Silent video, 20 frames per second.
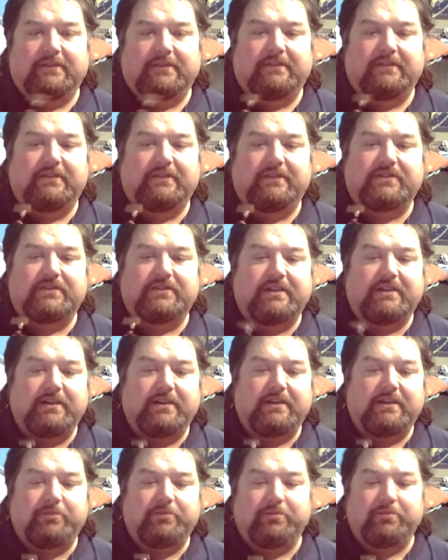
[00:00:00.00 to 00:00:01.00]
There's a
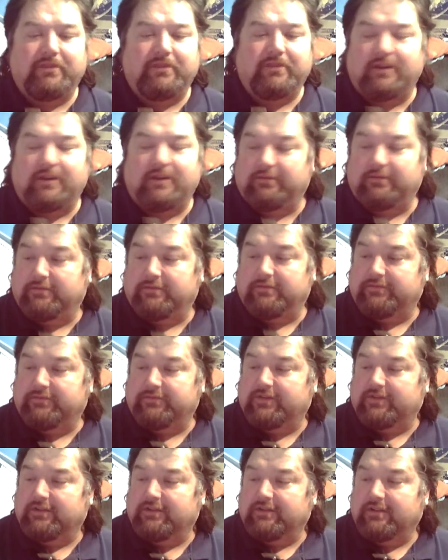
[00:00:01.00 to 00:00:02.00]
couple
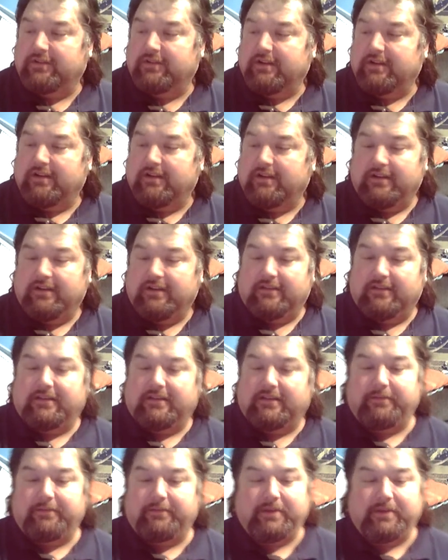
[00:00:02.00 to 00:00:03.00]
problems
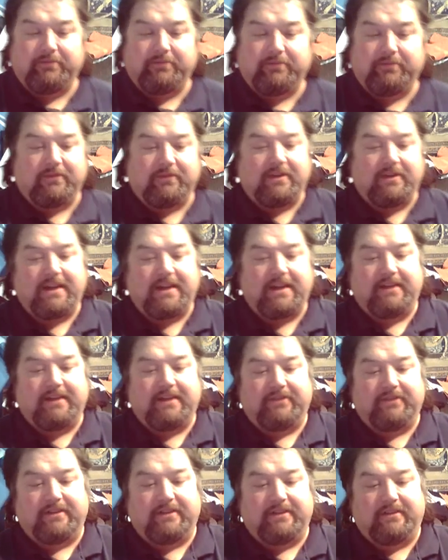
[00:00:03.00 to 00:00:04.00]
that people are
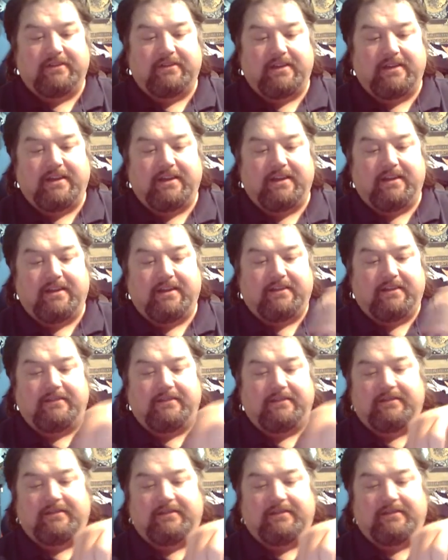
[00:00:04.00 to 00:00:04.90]
having, and